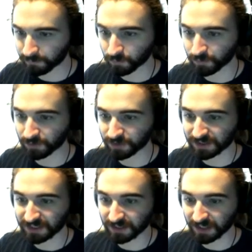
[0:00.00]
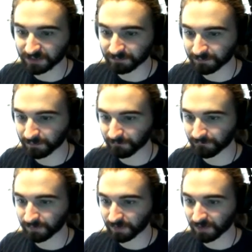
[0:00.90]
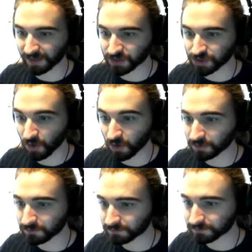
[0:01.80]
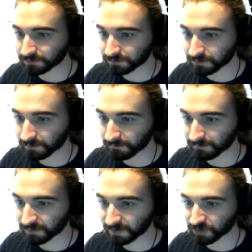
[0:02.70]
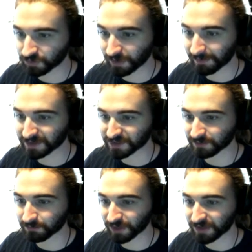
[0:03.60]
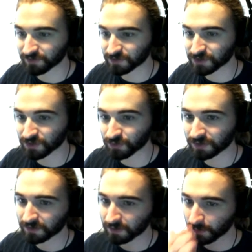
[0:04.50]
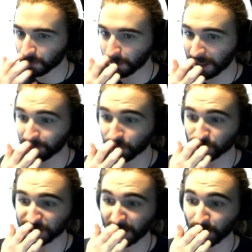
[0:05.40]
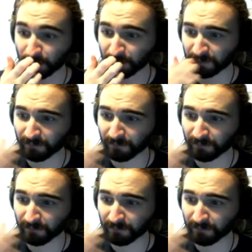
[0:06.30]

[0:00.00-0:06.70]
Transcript: I mean, we only need like a chunk. Crap, that's gonna break through too. Hey, Boomtown.